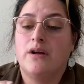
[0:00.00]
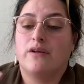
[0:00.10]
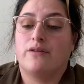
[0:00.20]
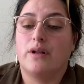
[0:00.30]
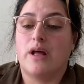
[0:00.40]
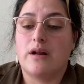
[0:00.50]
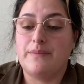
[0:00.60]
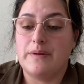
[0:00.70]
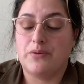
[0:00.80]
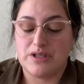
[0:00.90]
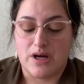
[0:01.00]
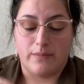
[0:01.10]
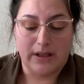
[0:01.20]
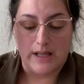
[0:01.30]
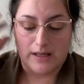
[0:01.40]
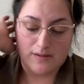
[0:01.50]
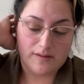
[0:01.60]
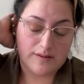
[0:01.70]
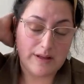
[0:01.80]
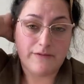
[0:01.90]
So a lot of people tell me like, is it
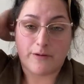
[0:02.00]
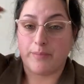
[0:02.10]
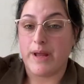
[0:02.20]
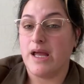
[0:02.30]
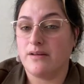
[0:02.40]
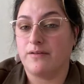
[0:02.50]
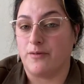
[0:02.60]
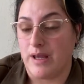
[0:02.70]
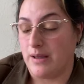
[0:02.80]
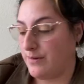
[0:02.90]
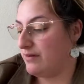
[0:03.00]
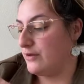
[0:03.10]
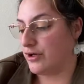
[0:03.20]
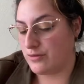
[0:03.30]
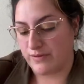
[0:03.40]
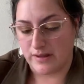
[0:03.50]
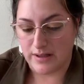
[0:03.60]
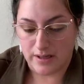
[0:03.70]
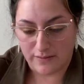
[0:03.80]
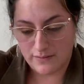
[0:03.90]
safe for pets, for babies? 100%
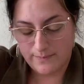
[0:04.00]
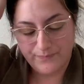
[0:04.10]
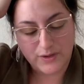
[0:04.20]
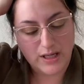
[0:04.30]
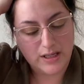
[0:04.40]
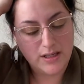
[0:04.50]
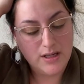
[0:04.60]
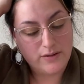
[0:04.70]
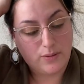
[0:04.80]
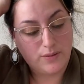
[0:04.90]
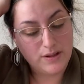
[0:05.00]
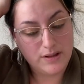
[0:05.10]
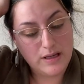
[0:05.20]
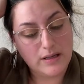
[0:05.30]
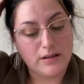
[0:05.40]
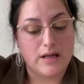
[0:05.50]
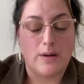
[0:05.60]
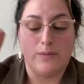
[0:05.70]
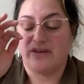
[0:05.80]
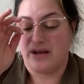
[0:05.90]
yes, okay? The only thing that I
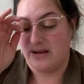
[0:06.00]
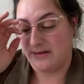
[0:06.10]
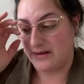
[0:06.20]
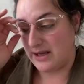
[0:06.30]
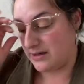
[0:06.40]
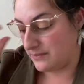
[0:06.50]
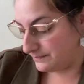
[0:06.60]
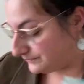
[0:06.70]
would say is like,